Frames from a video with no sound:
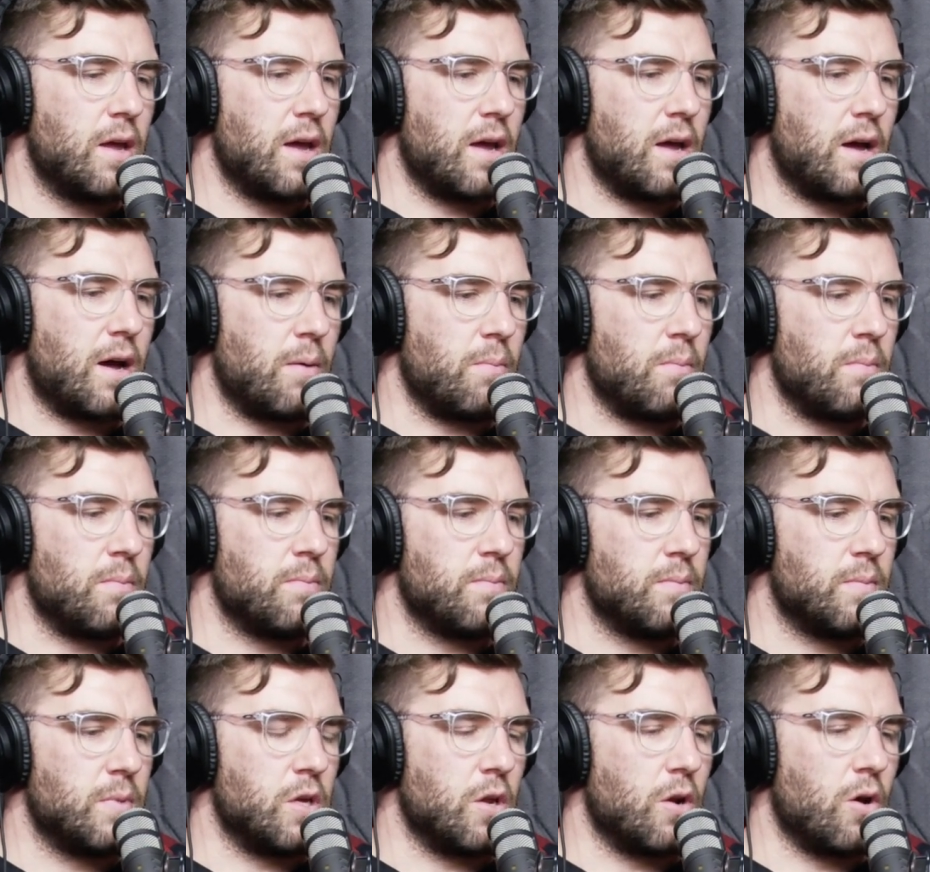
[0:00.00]

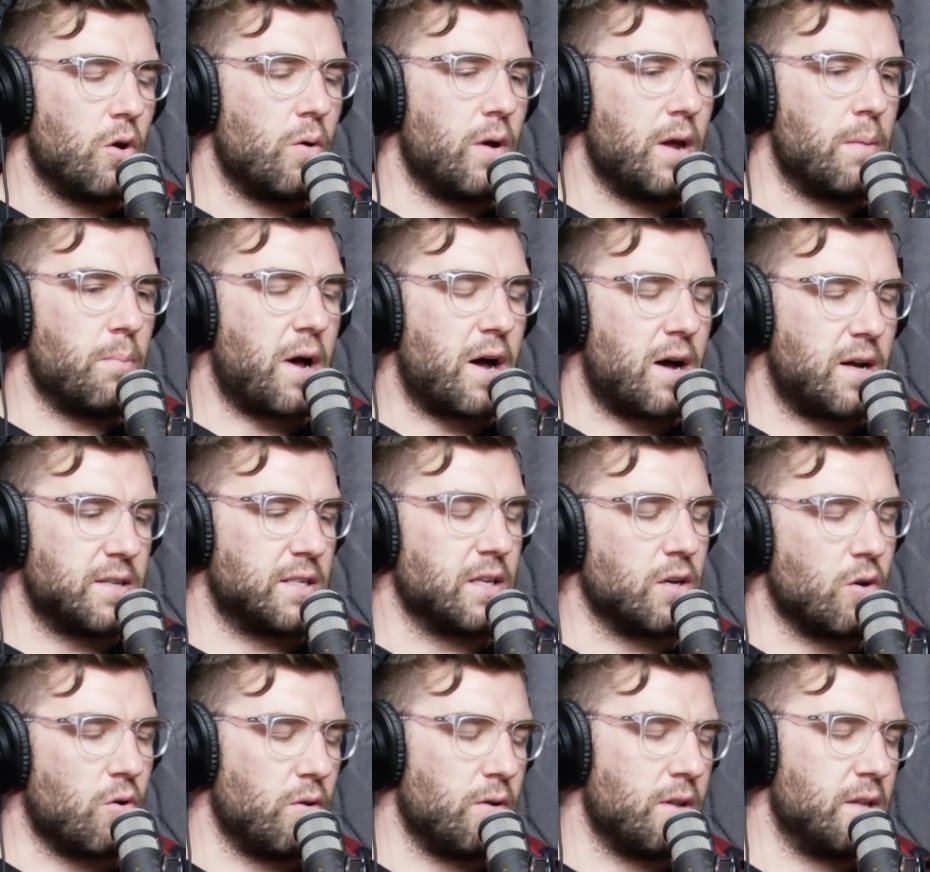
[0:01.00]
you know, and passing
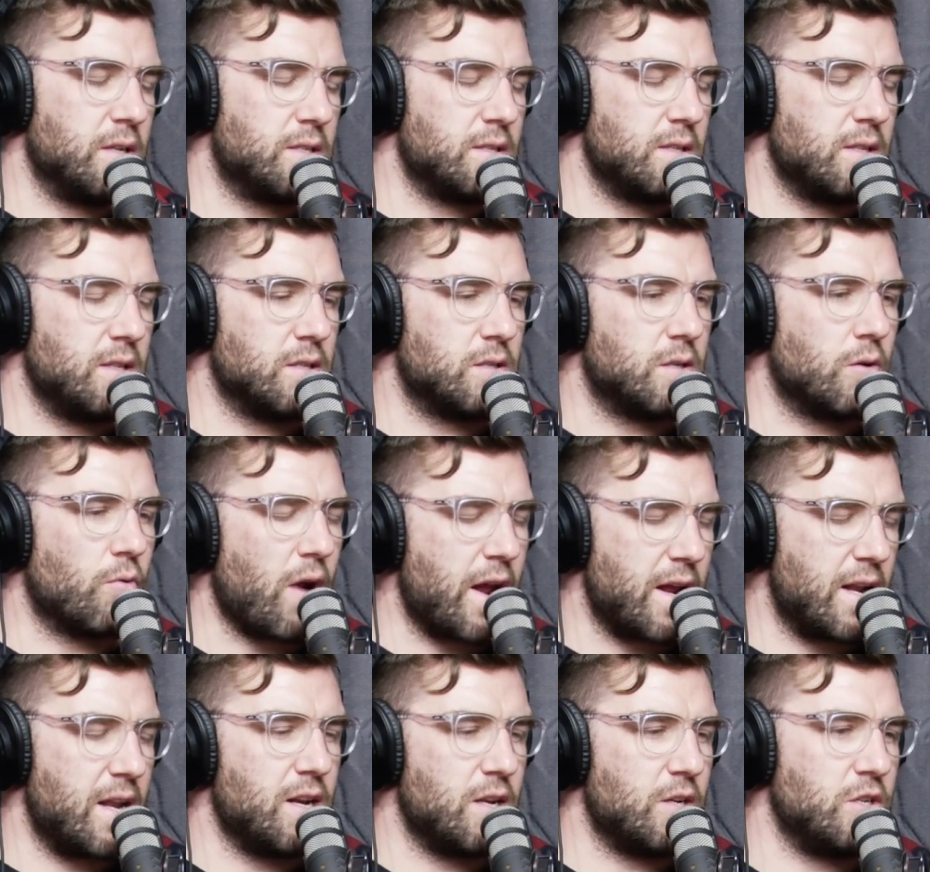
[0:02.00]
on this great
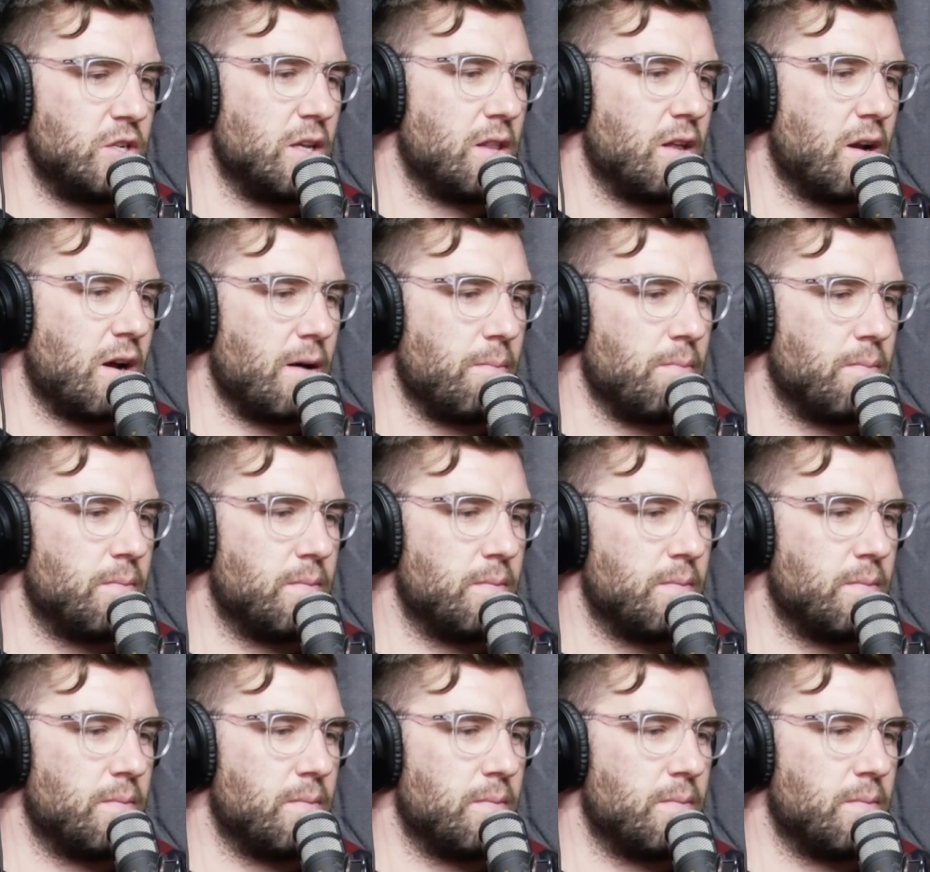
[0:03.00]
energy that I